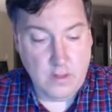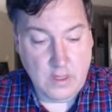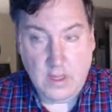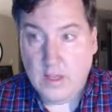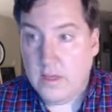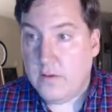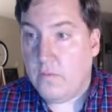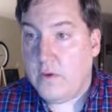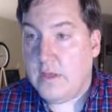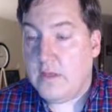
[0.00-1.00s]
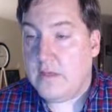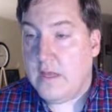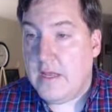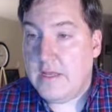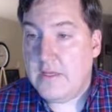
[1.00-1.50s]
and we
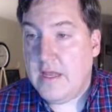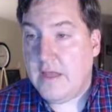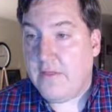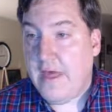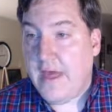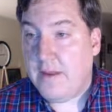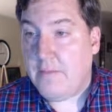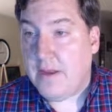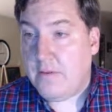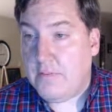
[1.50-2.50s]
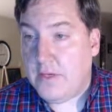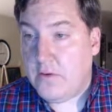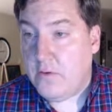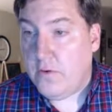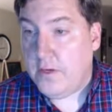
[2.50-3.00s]
take that amount of
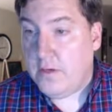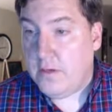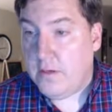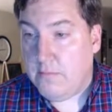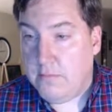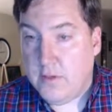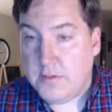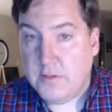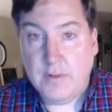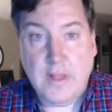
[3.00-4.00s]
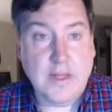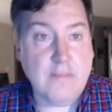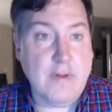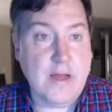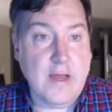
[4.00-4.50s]
Bitcoin
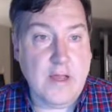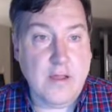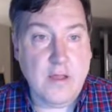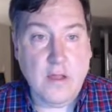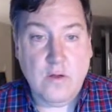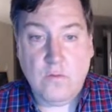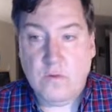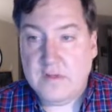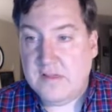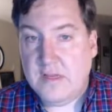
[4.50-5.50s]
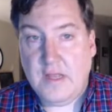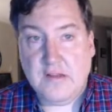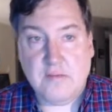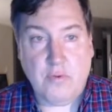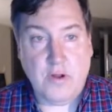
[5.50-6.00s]
multiplied by what's
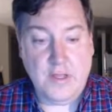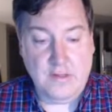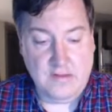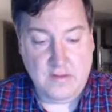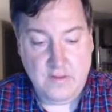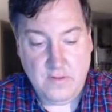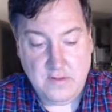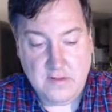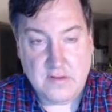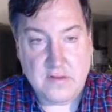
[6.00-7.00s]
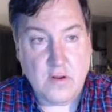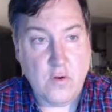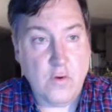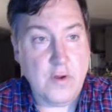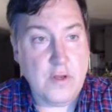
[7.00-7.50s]
today's price. This is
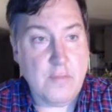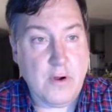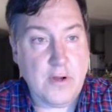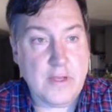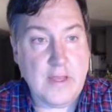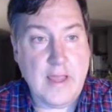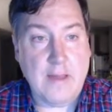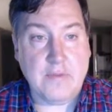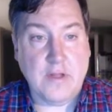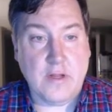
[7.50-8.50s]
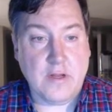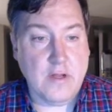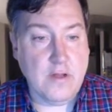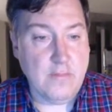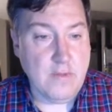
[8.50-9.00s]

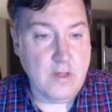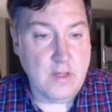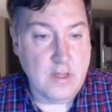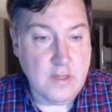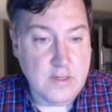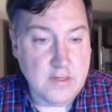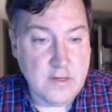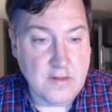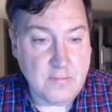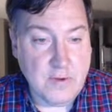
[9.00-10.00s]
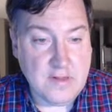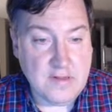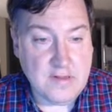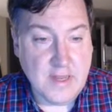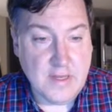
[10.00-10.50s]
coinmarketcap.com. Today's price
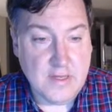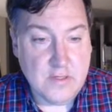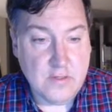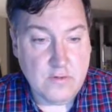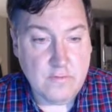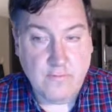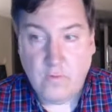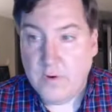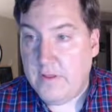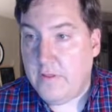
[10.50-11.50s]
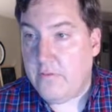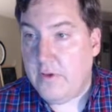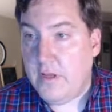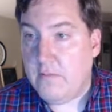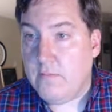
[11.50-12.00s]
is
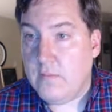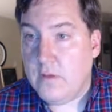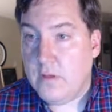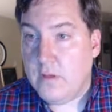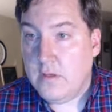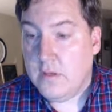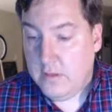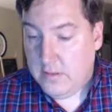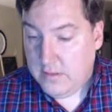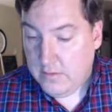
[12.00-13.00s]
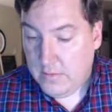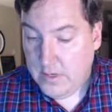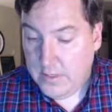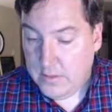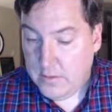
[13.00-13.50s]
$92.43. So
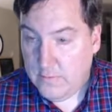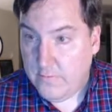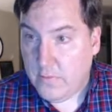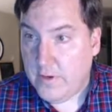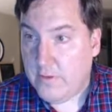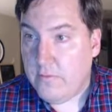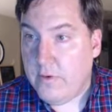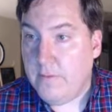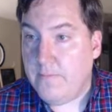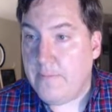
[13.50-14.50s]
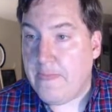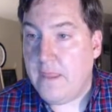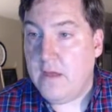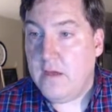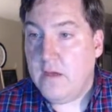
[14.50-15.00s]
$92.43.
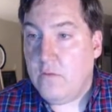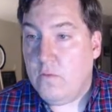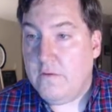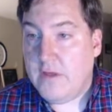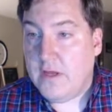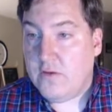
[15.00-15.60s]
We've got